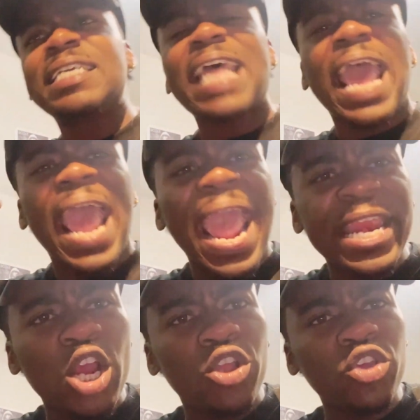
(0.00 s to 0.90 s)
that
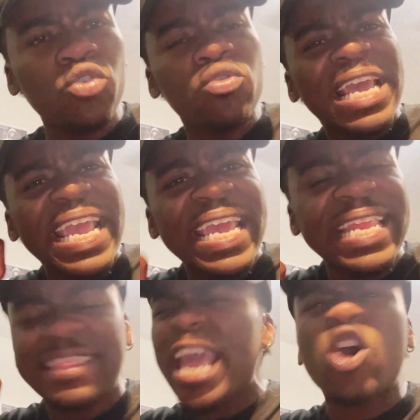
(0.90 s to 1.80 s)
hated on you,
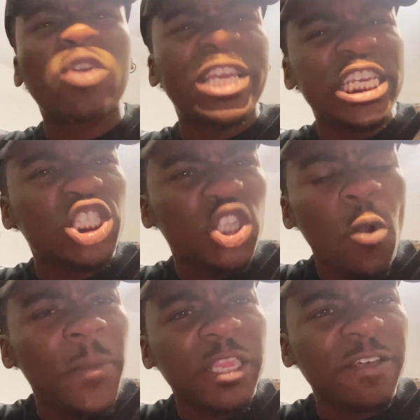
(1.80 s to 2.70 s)
it they gonna kiss your
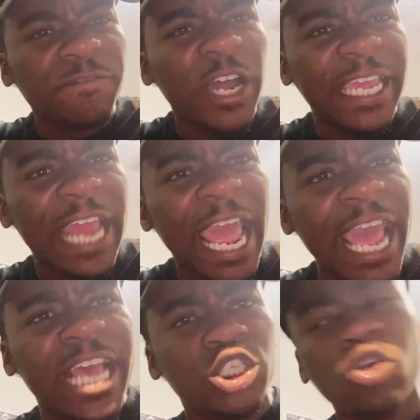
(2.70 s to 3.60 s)
motherfucking ass.